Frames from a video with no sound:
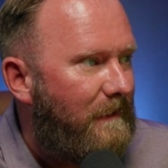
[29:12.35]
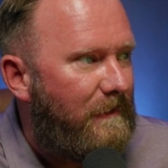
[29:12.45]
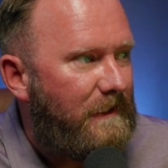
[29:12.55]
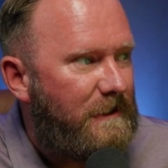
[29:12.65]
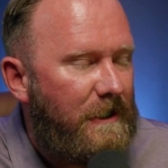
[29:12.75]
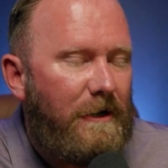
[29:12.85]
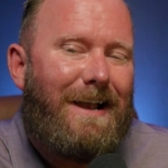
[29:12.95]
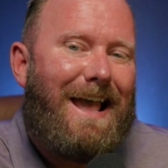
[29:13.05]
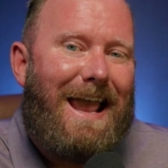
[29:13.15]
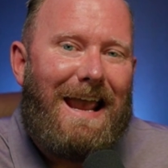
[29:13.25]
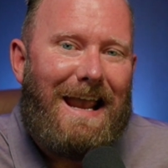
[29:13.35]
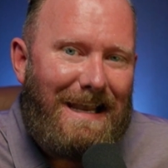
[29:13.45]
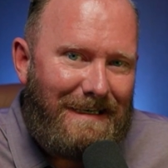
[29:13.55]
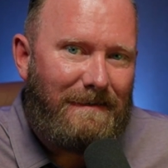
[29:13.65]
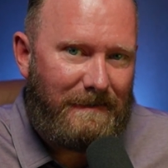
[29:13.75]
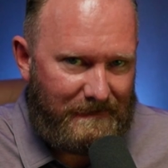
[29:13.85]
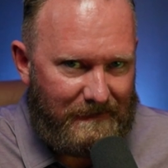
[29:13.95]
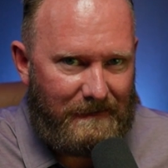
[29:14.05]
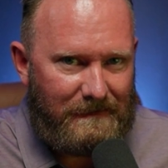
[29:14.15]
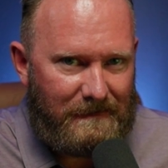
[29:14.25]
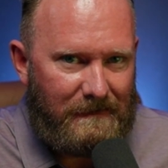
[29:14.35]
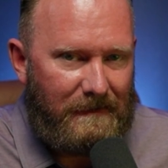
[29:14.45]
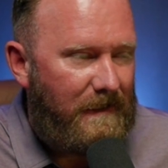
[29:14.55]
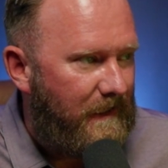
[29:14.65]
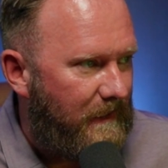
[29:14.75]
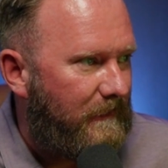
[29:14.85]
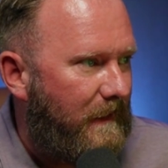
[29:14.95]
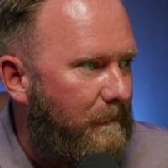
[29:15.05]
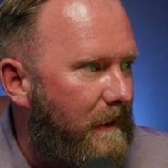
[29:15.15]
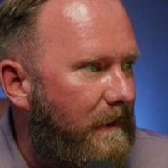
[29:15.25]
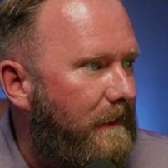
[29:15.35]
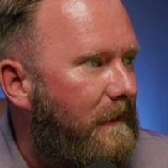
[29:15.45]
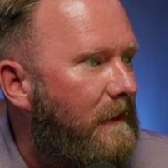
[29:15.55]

This year, 80 listings hit Lake Mary.